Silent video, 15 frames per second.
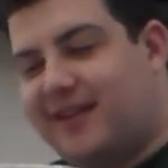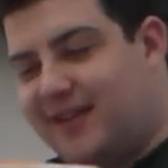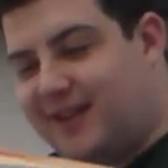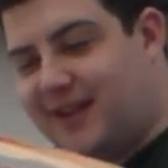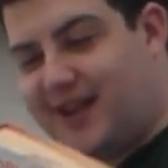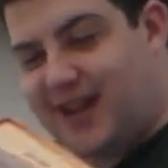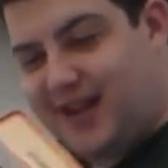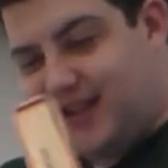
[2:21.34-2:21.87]

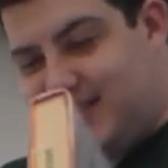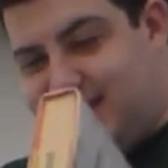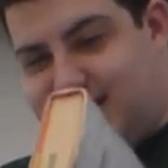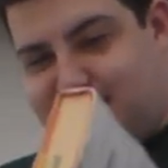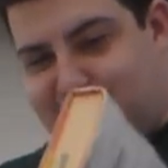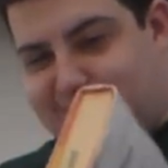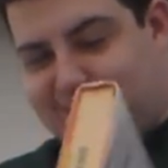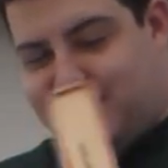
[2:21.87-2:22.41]
I could see
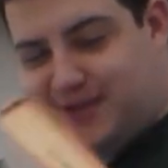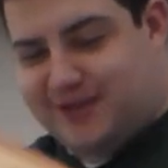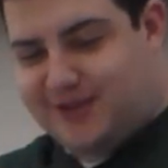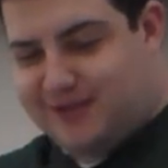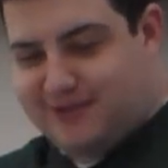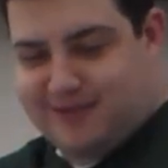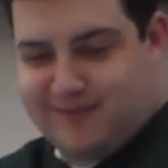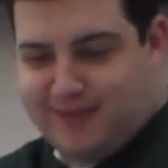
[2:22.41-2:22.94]
the
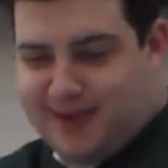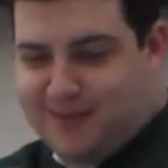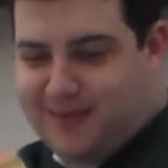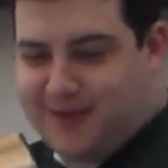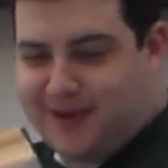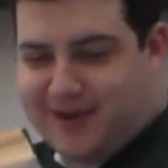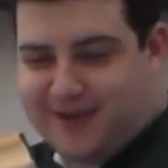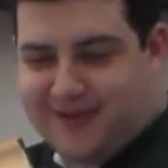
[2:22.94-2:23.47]
producers ripping me
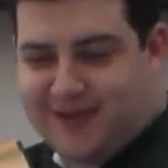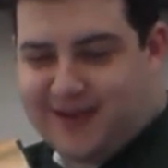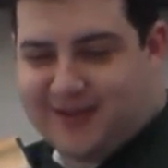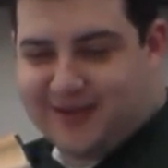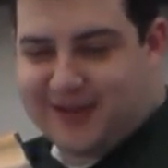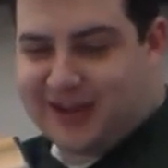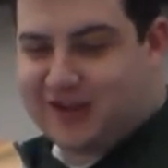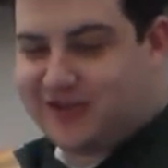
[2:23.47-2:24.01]
apart if I
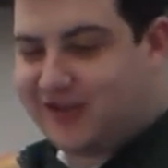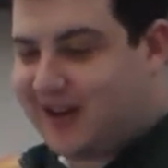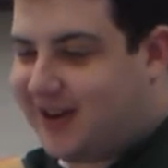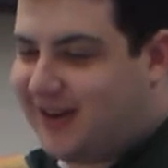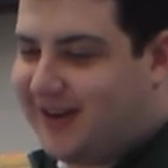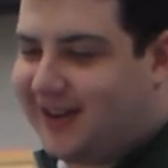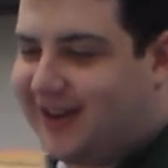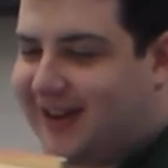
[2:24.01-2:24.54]
was like
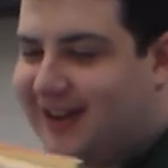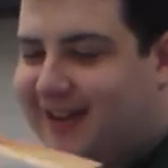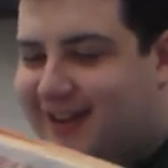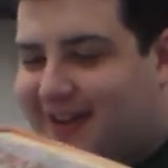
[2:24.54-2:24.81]
drowning.